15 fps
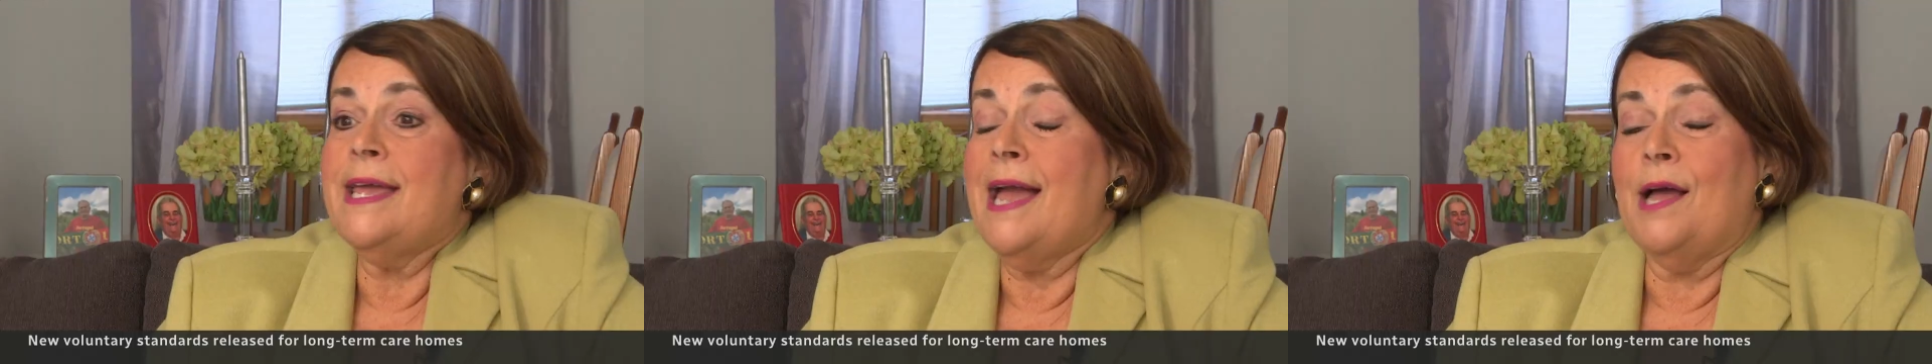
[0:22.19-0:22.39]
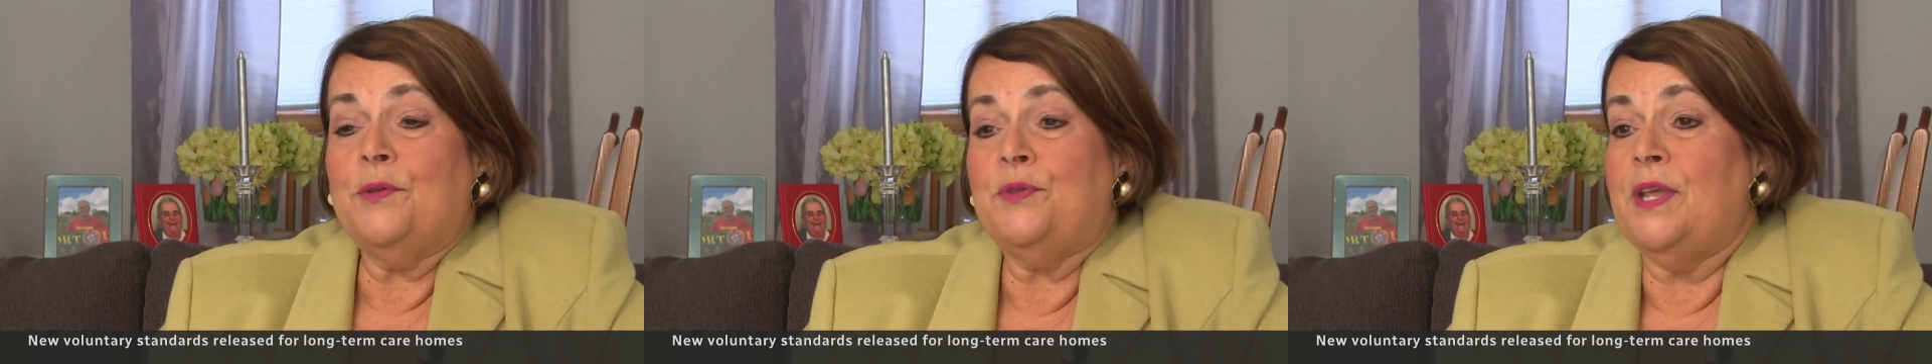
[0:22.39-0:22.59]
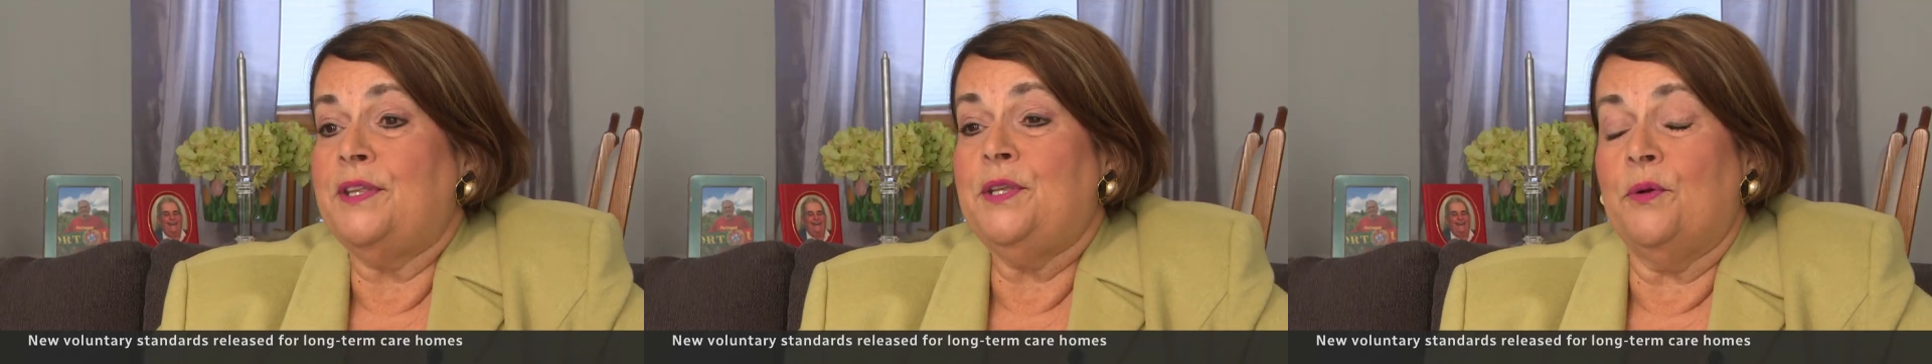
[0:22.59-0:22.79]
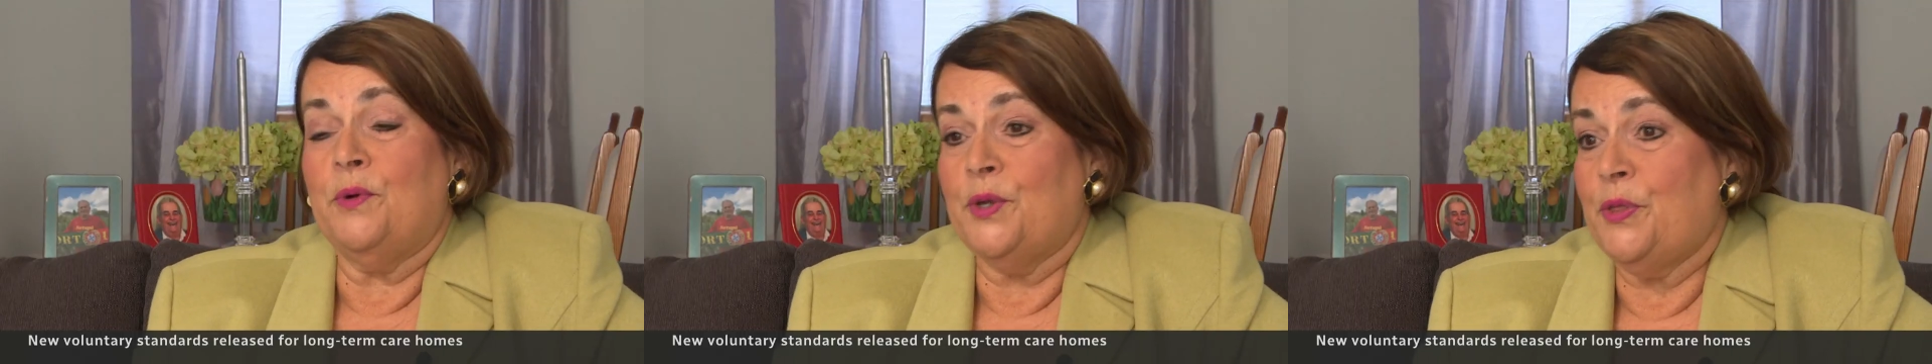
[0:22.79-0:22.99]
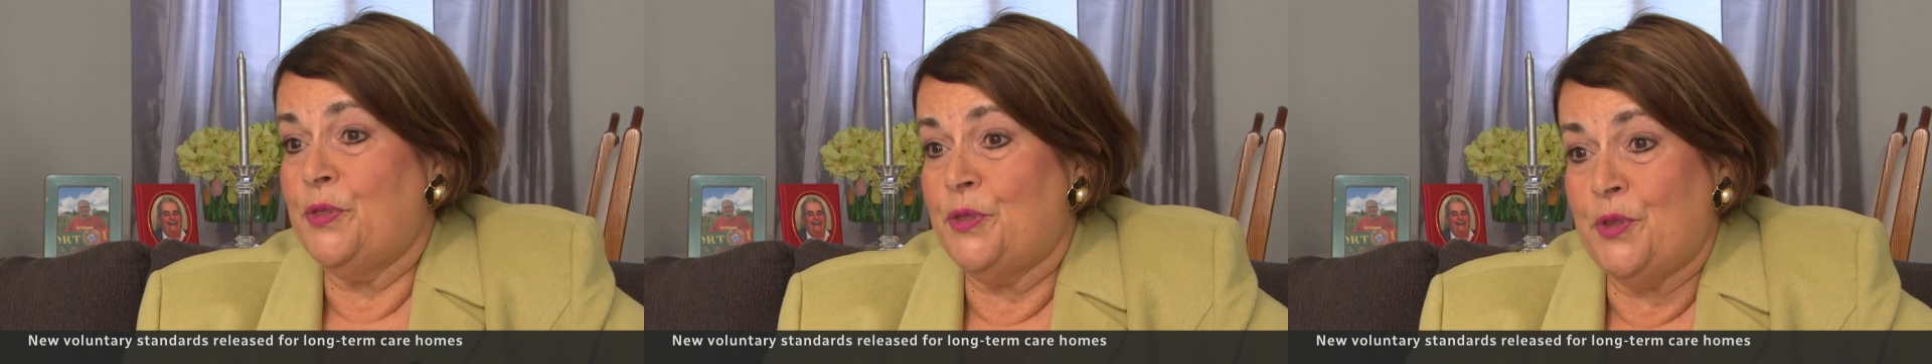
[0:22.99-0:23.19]
out that they
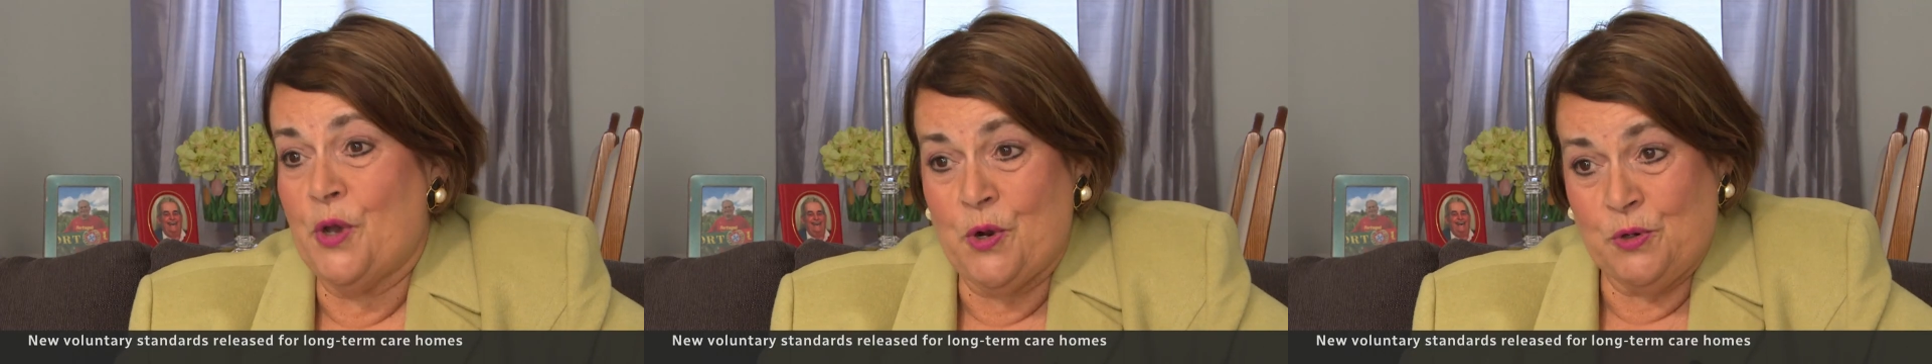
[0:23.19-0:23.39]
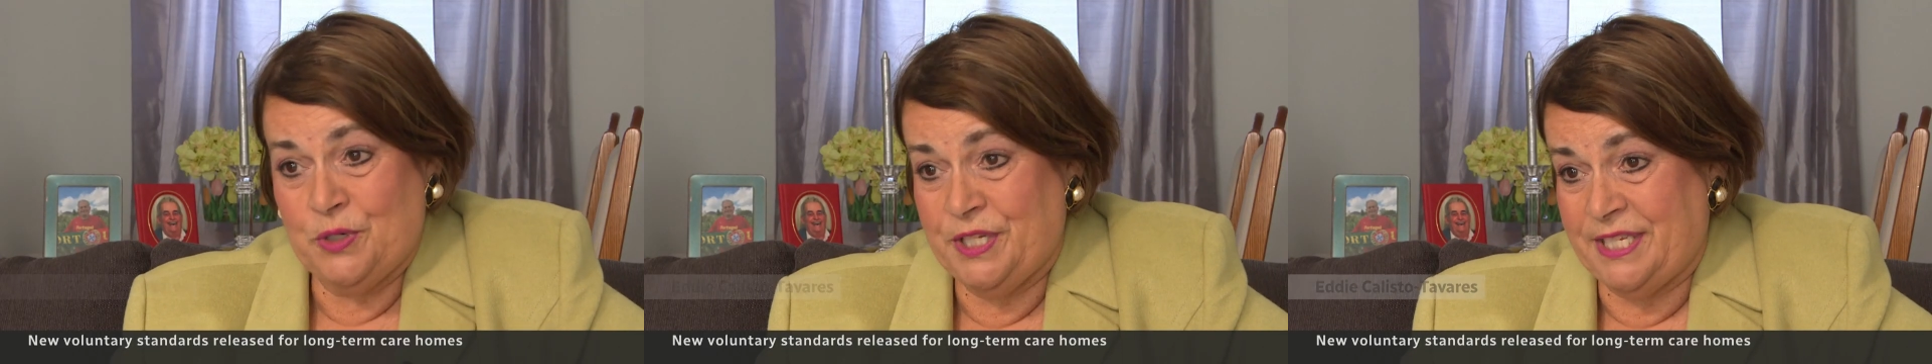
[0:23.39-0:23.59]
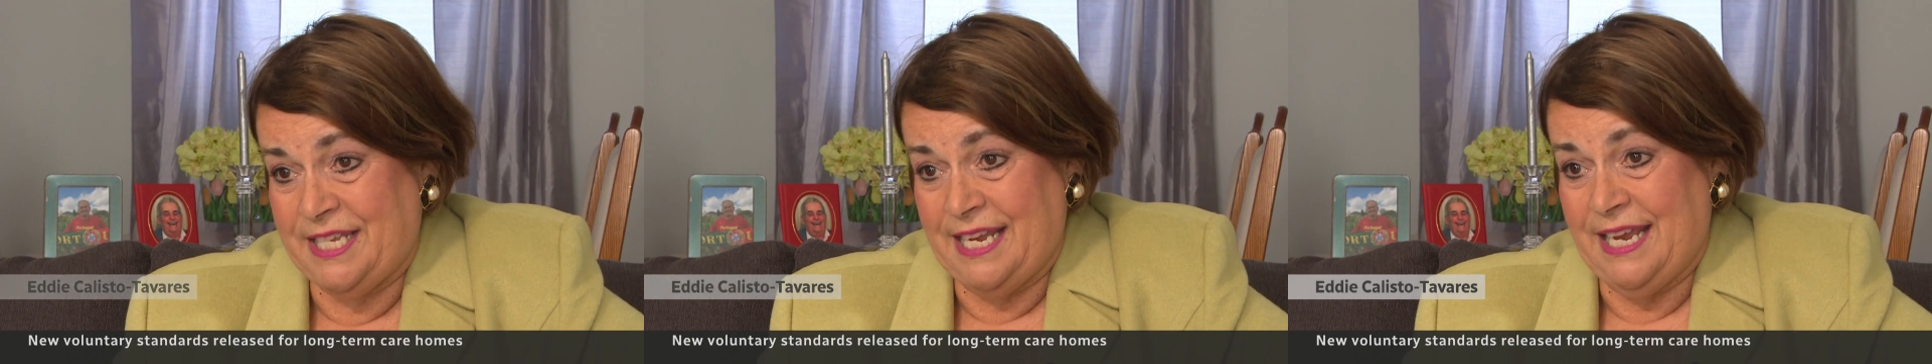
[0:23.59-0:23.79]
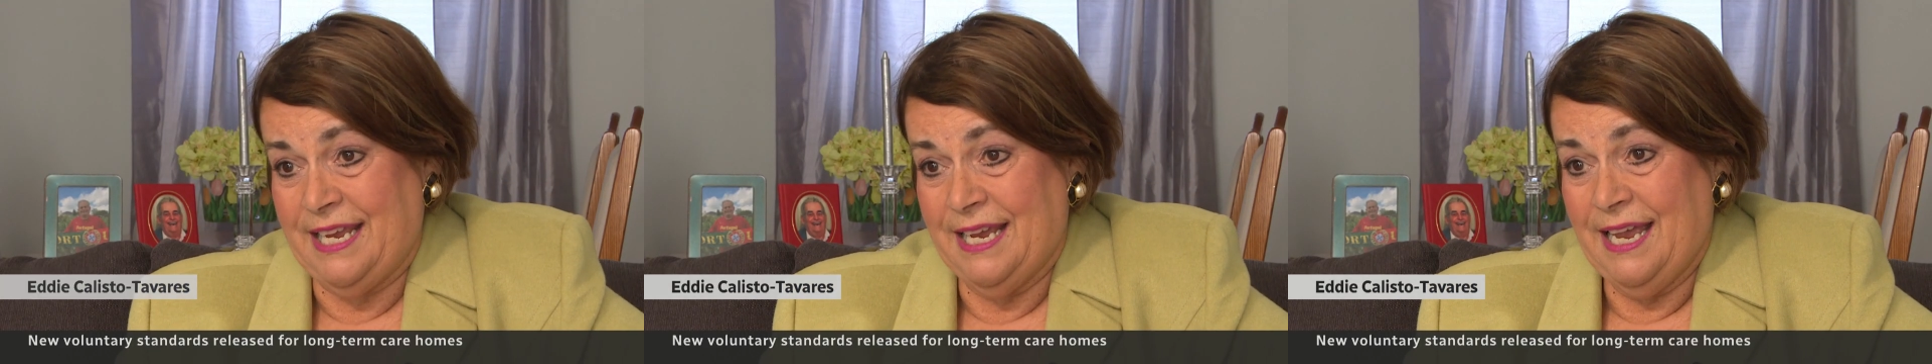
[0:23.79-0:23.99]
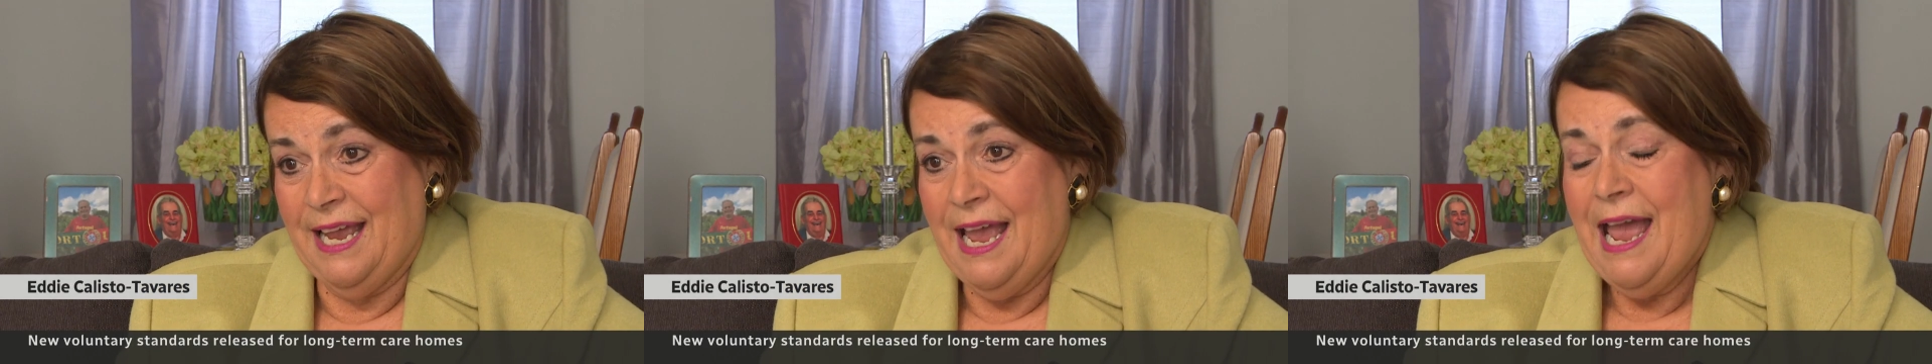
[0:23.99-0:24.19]
were thirsty.
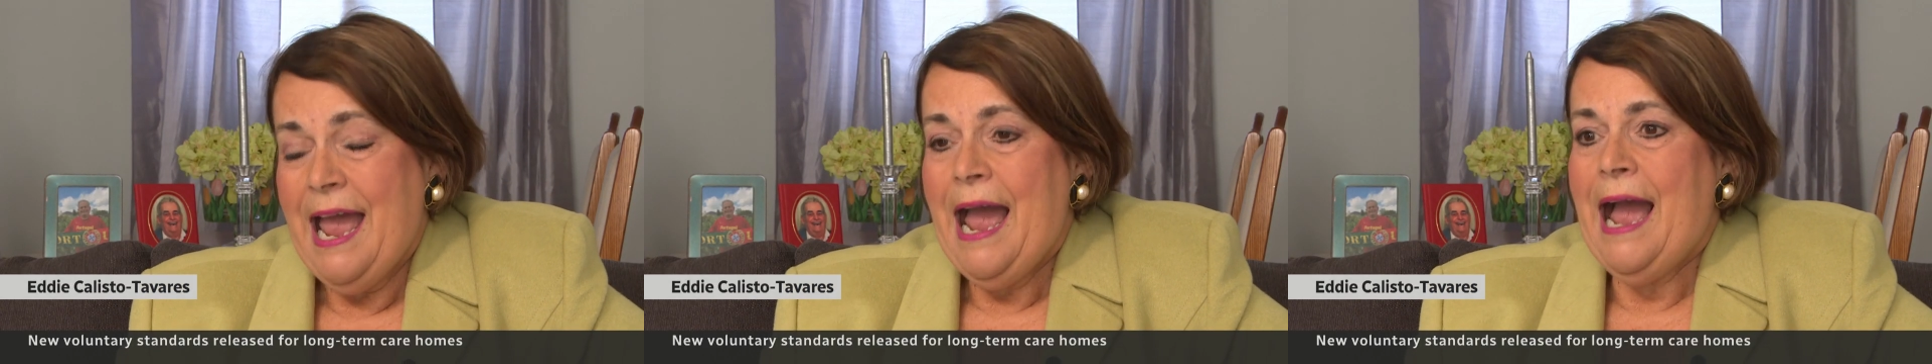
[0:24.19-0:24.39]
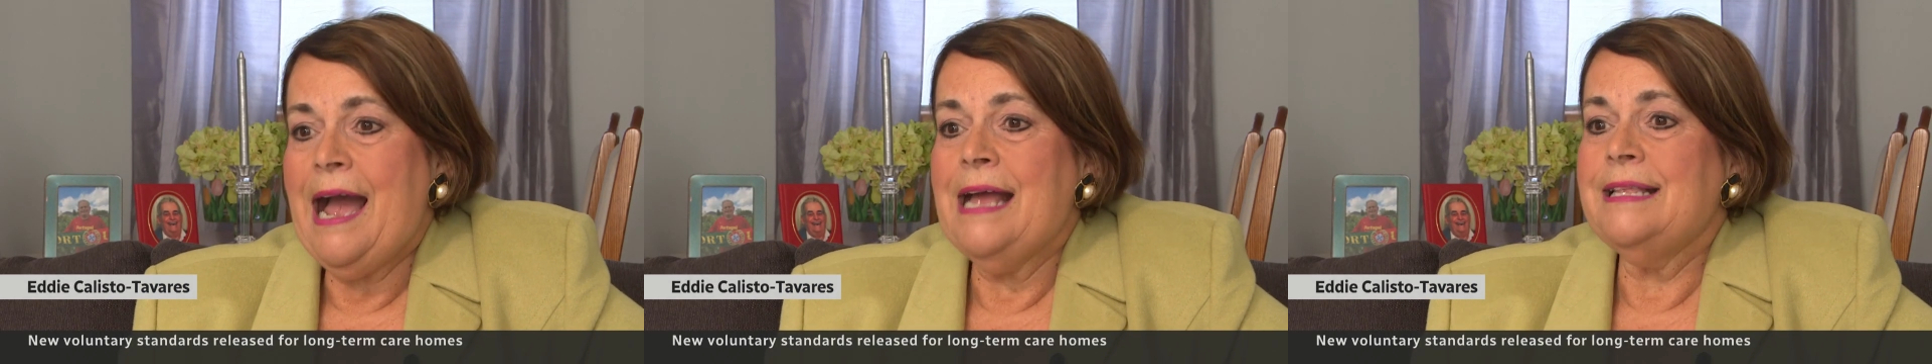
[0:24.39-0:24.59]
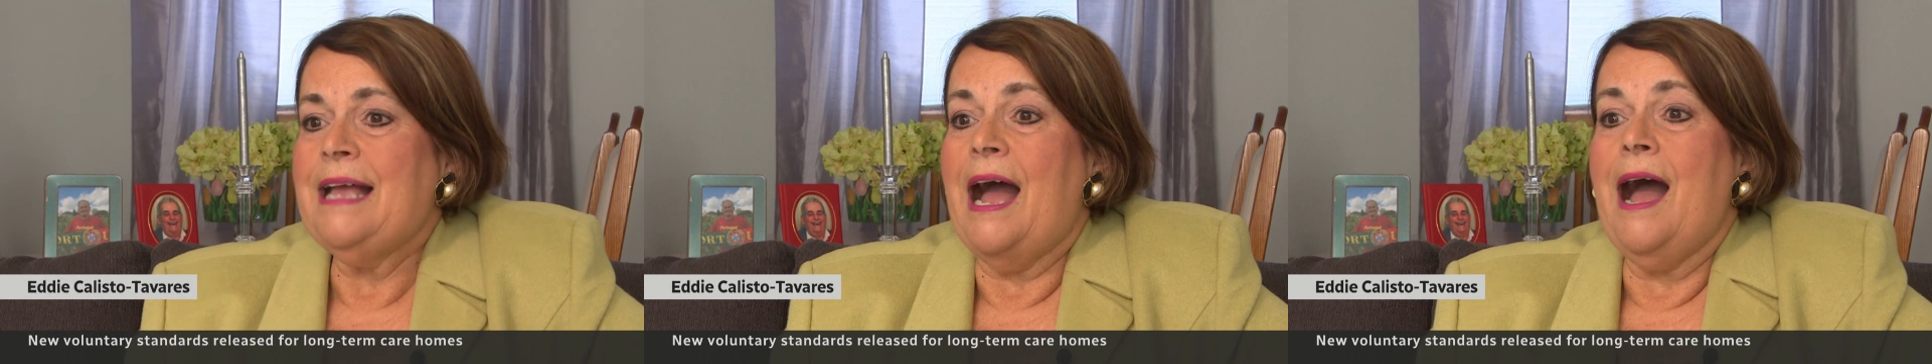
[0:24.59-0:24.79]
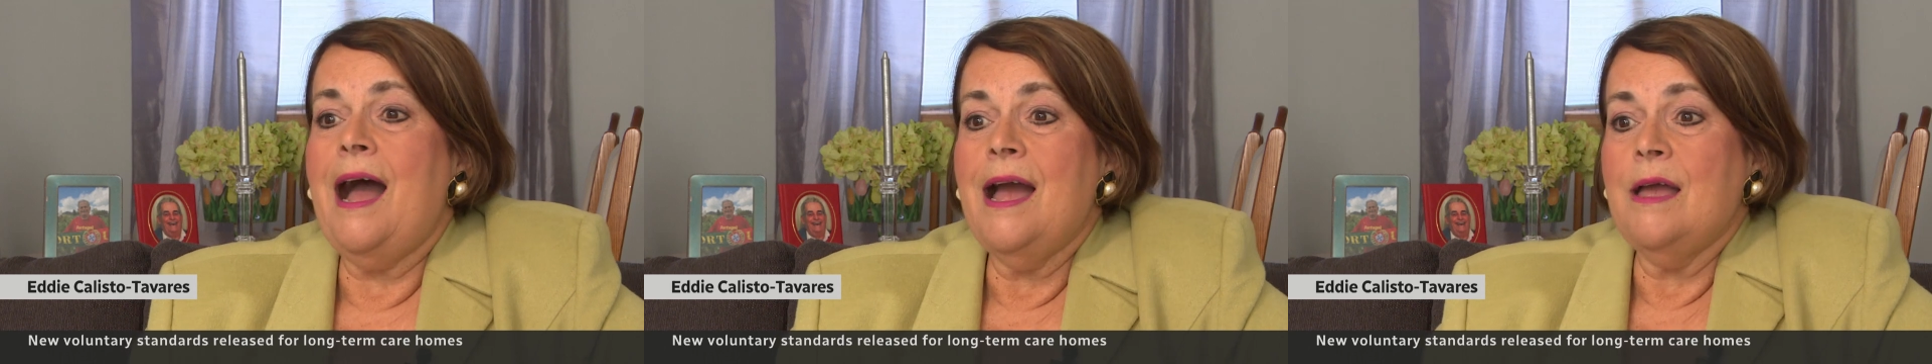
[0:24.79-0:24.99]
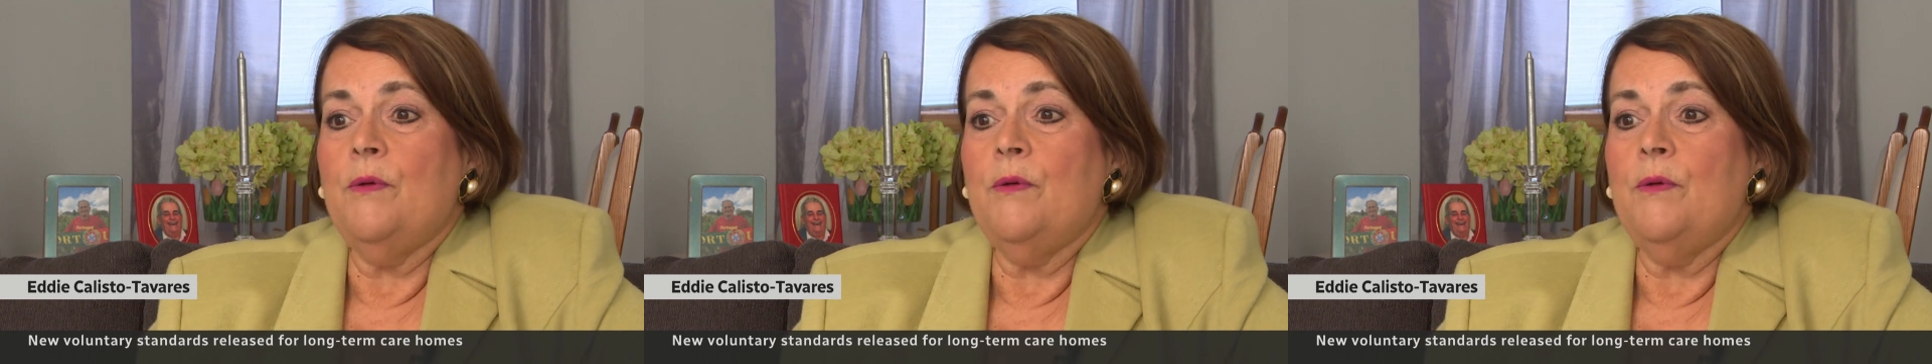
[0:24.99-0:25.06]
And I